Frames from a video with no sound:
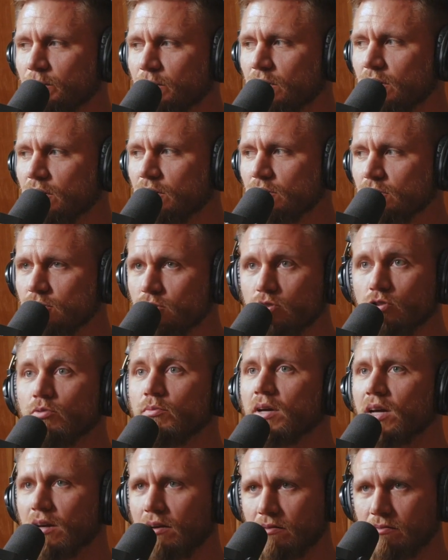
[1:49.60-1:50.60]

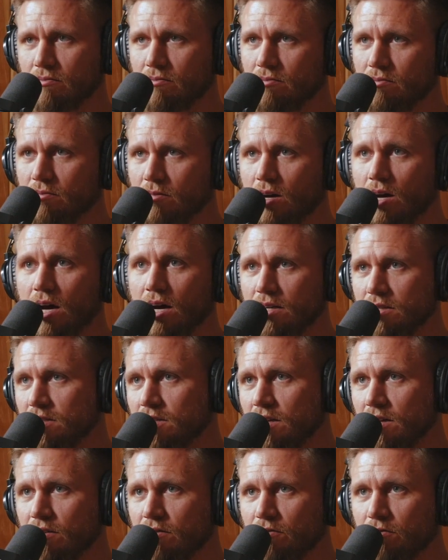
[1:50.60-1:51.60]
consuming
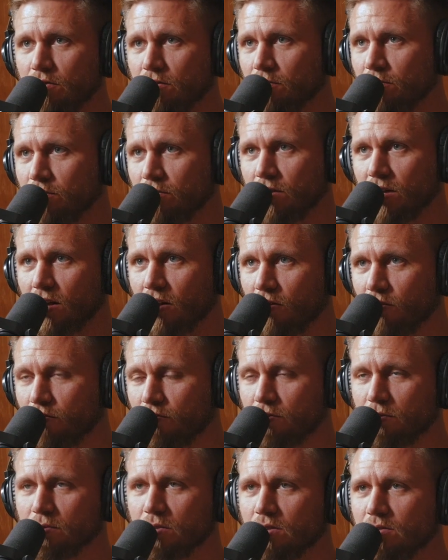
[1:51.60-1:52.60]
content from
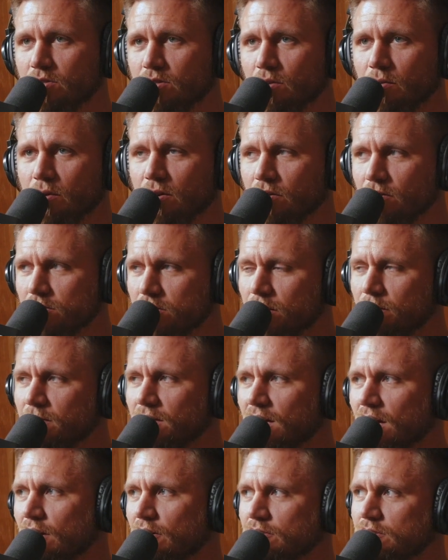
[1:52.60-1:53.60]
YouTube or
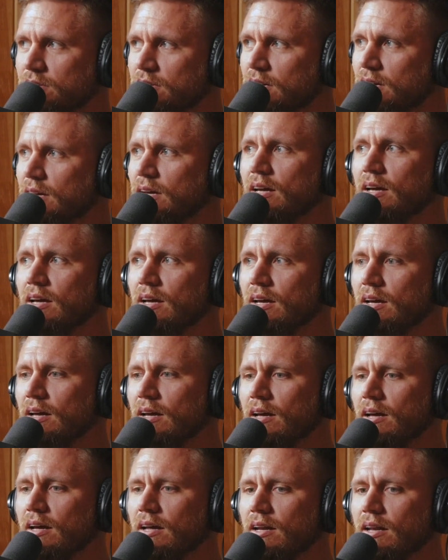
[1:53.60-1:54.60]
something else,
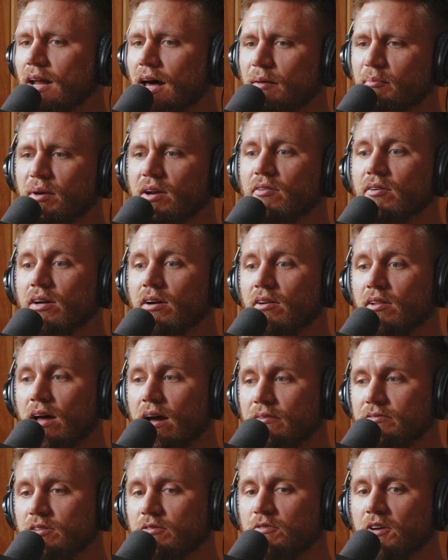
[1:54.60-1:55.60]
not bettering our
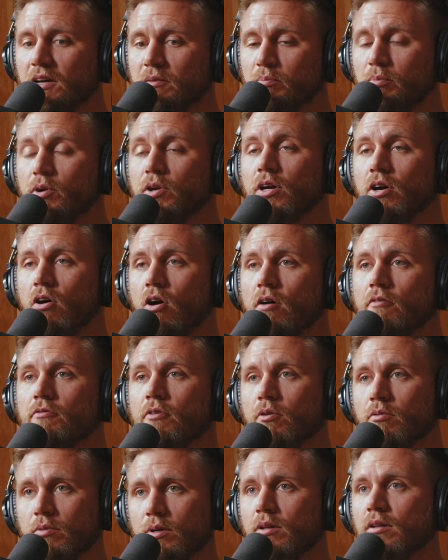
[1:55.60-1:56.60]
lives, in fact putting off
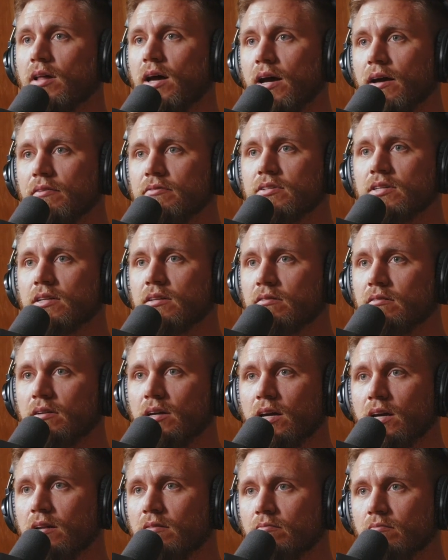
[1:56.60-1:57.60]
our real lives
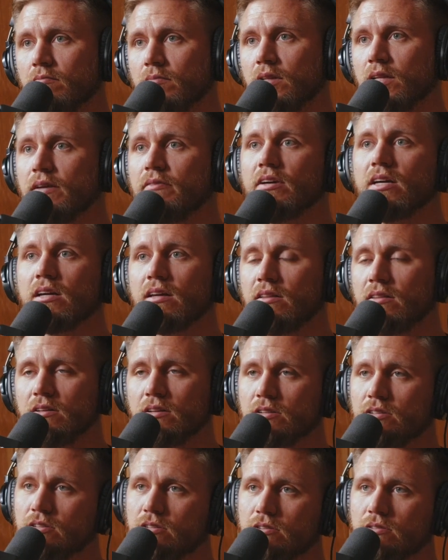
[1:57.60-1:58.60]
and living in
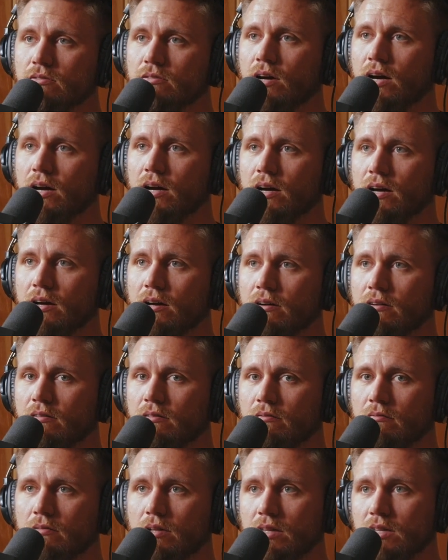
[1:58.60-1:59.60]
this
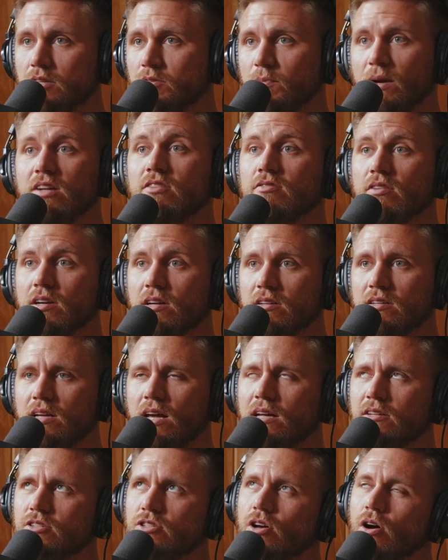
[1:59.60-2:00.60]
matrix.
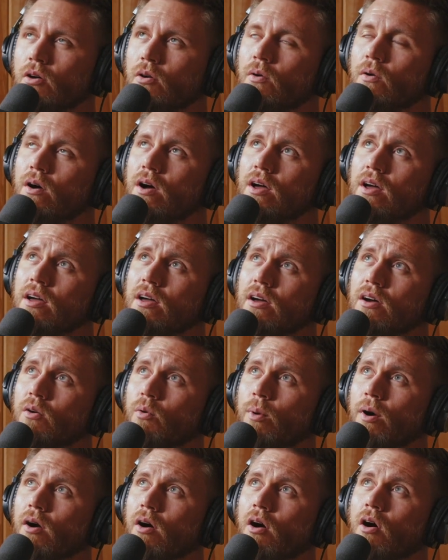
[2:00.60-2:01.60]
And so
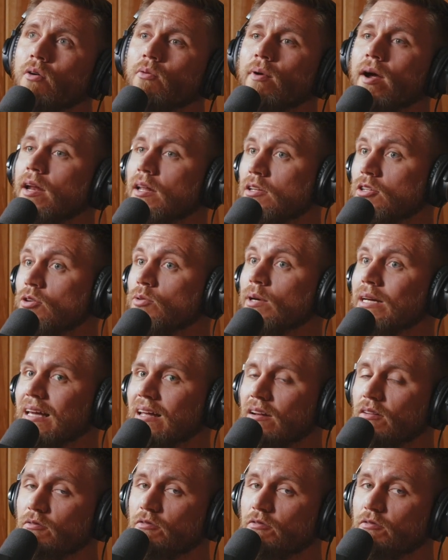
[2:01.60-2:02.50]
we're already doing it. In